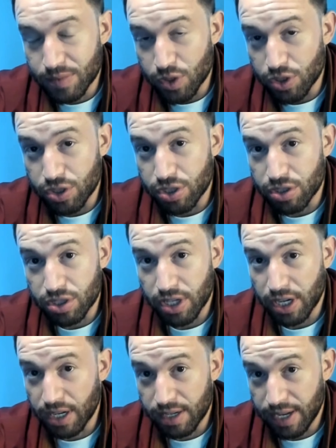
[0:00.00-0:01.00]
You're just
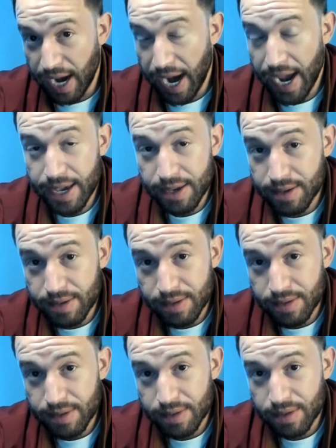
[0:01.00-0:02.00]
going to die?
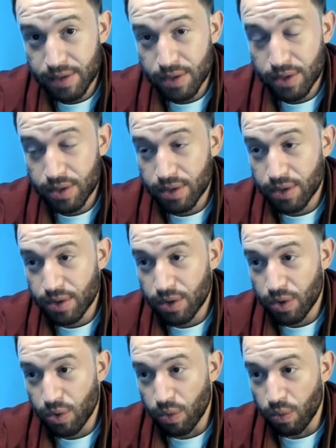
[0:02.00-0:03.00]

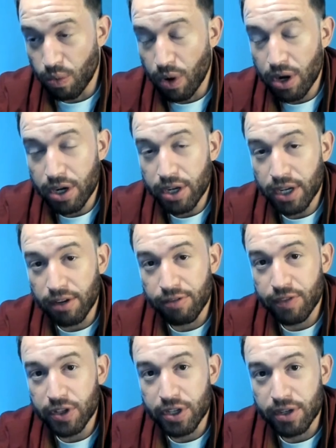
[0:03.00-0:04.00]
What are you going to
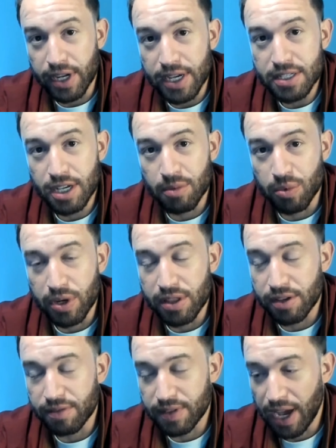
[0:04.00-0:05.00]
fill your days up
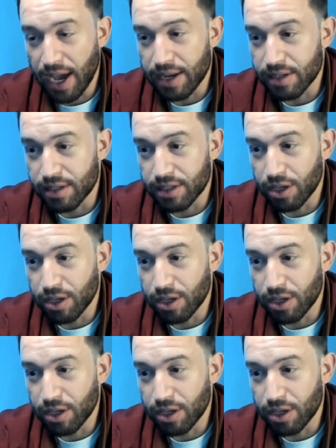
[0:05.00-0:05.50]
with if not